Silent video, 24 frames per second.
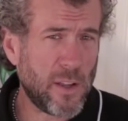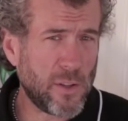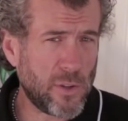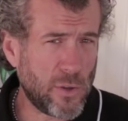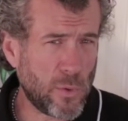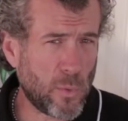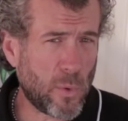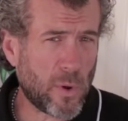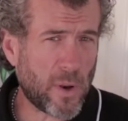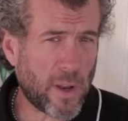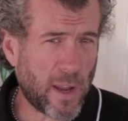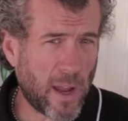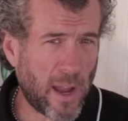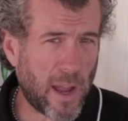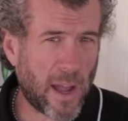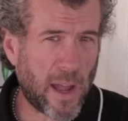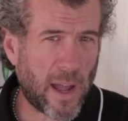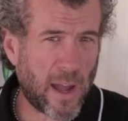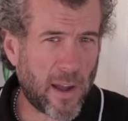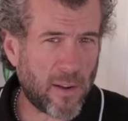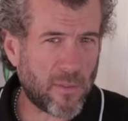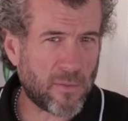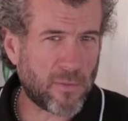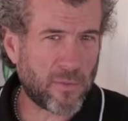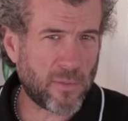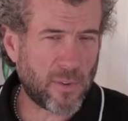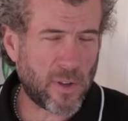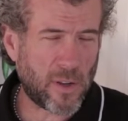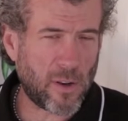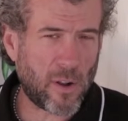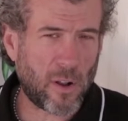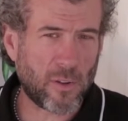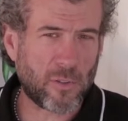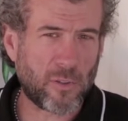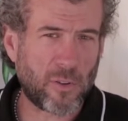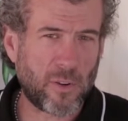you want to have
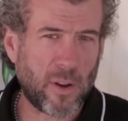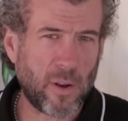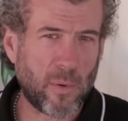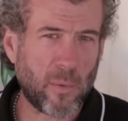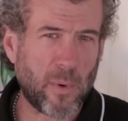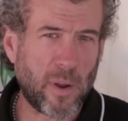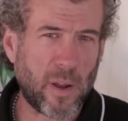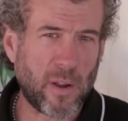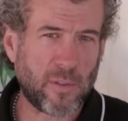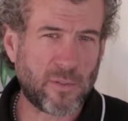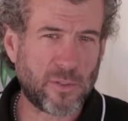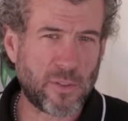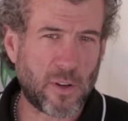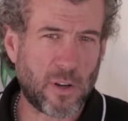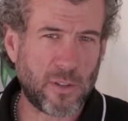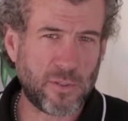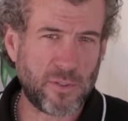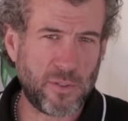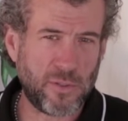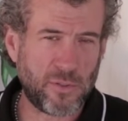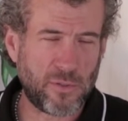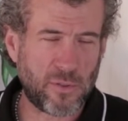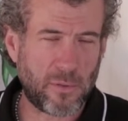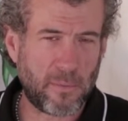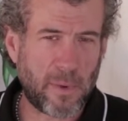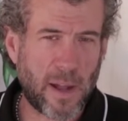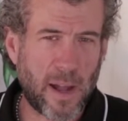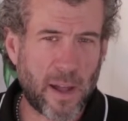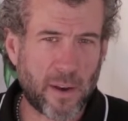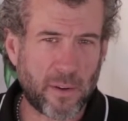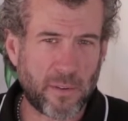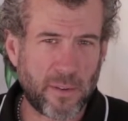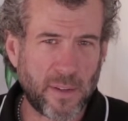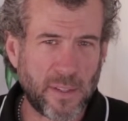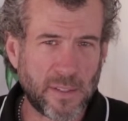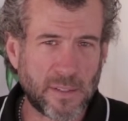an alternate way of charging your
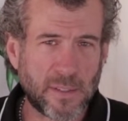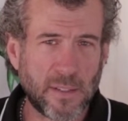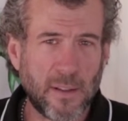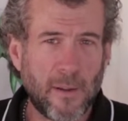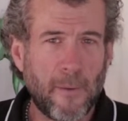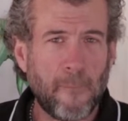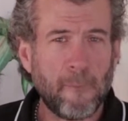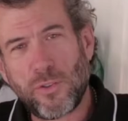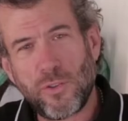batteries.